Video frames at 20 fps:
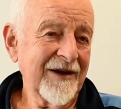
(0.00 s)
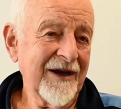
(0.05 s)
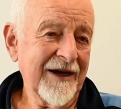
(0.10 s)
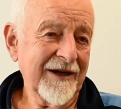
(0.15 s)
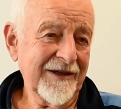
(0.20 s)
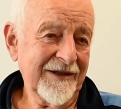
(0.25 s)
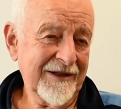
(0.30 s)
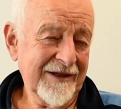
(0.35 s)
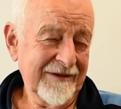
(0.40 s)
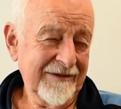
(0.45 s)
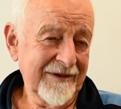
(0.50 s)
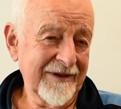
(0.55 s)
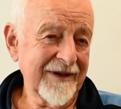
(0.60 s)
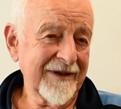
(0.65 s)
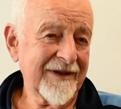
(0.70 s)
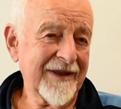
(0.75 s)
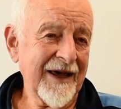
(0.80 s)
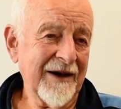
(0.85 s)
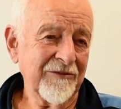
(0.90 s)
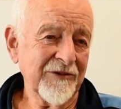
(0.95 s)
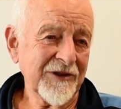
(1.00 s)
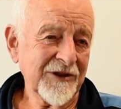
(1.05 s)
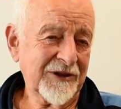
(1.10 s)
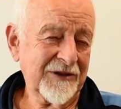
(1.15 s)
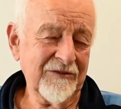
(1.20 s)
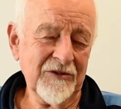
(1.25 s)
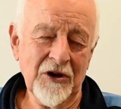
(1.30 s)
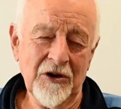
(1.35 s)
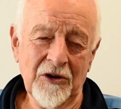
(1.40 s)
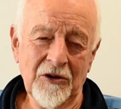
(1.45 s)
And that was
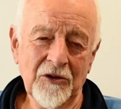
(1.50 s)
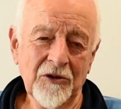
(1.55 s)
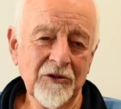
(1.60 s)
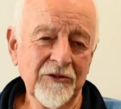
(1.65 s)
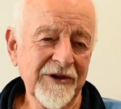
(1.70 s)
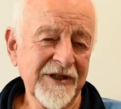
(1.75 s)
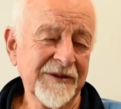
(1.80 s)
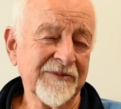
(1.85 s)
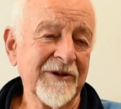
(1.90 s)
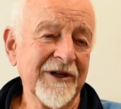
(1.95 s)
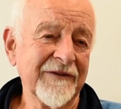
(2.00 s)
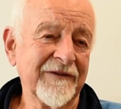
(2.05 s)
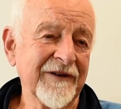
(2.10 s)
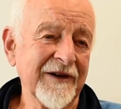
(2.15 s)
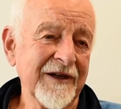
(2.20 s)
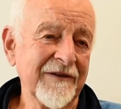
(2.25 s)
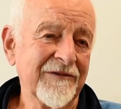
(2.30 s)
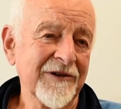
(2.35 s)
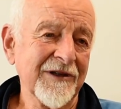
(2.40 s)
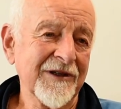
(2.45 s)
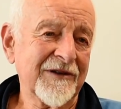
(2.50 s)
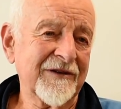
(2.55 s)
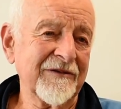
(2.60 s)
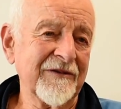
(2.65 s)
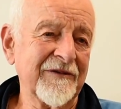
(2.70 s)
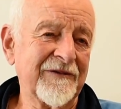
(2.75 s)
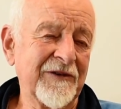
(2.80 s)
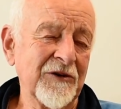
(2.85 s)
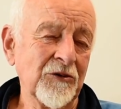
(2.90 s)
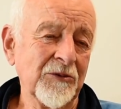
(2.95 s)
always my favourite
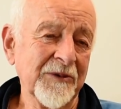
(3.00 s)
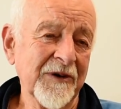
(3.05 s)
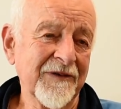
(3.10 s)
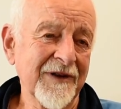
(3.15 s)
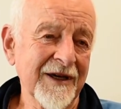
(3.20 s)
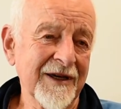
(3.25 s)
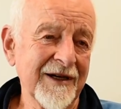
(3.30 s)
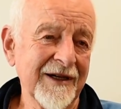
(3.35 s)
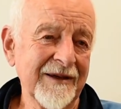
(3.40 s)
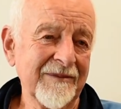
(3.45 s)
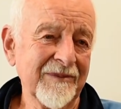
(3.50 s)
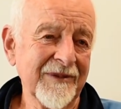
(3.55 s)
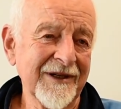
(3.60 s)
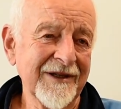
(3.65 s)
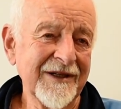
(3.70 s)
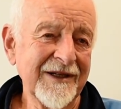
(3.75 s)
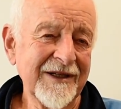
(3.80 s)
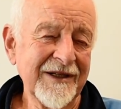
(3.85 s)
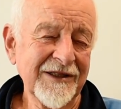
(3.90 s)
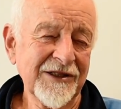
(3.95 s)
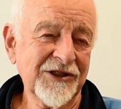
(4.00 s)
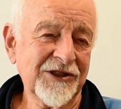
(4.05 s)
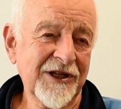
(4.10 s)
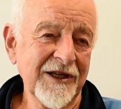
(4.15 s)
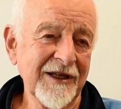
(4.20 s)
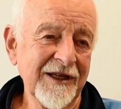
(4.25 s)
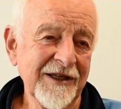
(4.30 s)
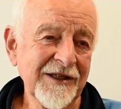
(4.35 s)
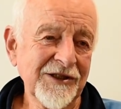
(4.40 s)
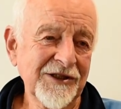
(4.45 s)
form of the game,
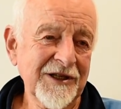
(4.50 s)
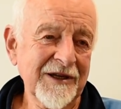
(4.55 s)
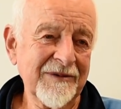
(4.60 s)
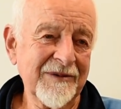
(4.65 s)
still is.